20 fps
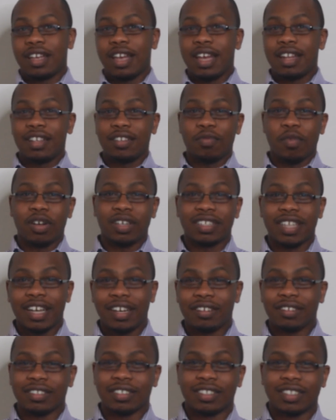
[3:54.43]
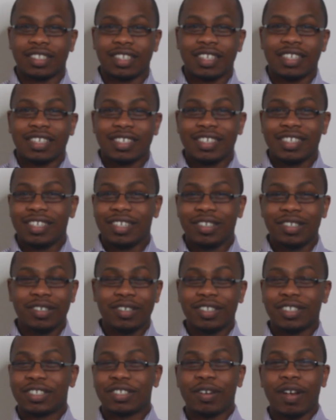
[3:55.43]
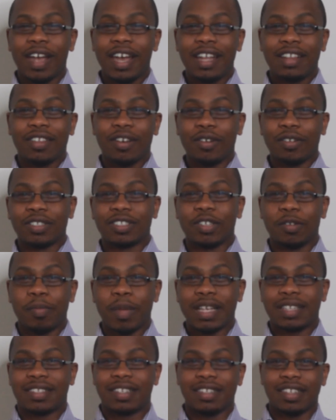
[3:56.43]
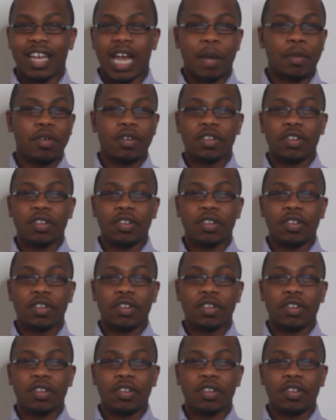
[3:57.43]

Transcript: hey, this worked out. You know, you can trade those domestic names.